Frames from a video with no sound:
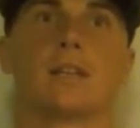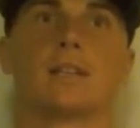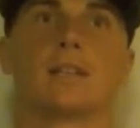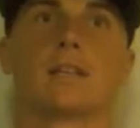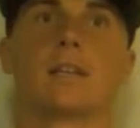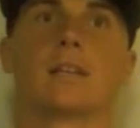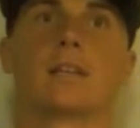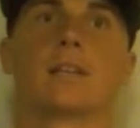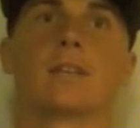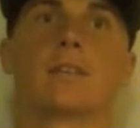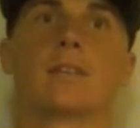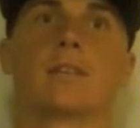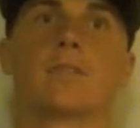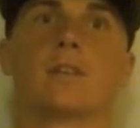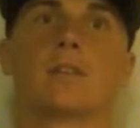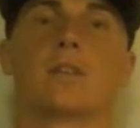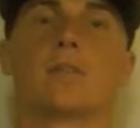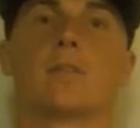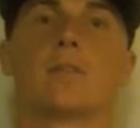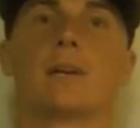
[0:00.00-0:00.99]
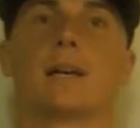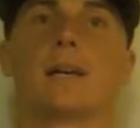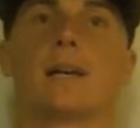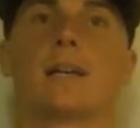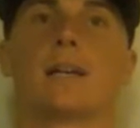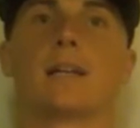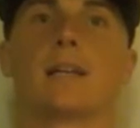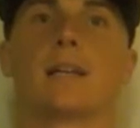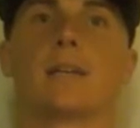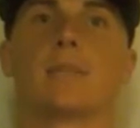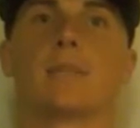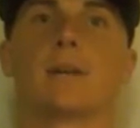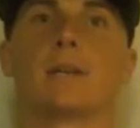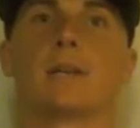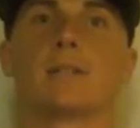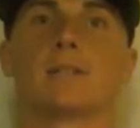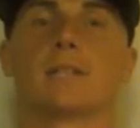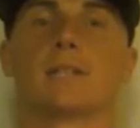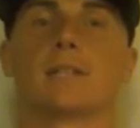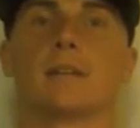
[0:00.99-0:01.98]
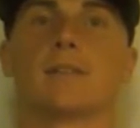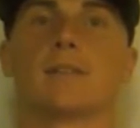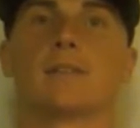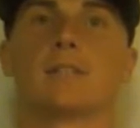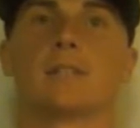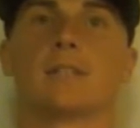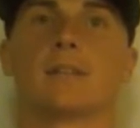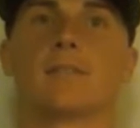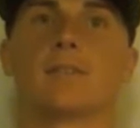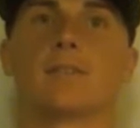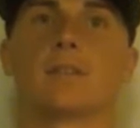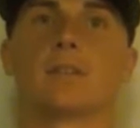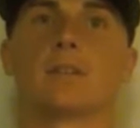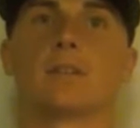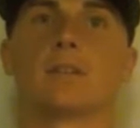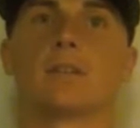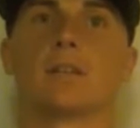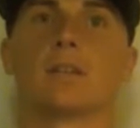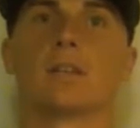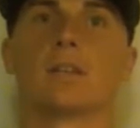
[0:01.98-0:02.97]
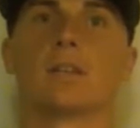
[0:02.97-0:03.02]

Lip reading: to get to the field by about 7:30,